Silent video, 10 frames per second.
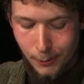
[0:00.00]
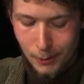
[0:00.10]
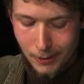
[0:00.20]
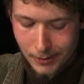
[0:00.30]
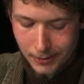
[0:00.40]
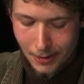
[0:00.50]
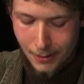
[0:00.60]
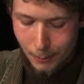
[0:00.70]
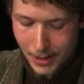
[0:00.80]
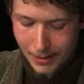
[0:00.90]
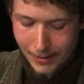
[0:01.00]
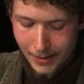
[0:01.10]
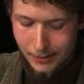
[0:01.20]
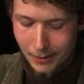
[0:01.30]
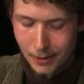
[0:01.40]
focus on
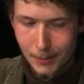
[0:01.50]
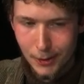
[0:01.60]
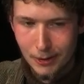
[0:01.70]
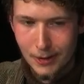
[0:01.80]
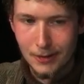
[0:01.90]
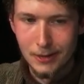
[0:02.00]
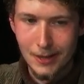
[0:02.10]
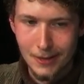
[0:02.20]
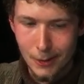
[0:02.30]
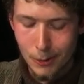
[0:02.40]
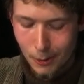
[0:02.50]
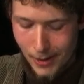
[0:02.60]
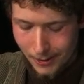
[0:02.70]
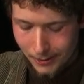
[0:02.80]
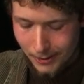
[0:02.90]
reconnecting communities and local
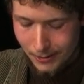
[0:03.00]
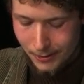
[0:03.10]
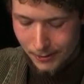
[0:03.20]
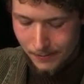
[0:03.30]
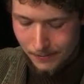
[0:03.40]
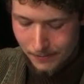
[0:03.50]
heritage.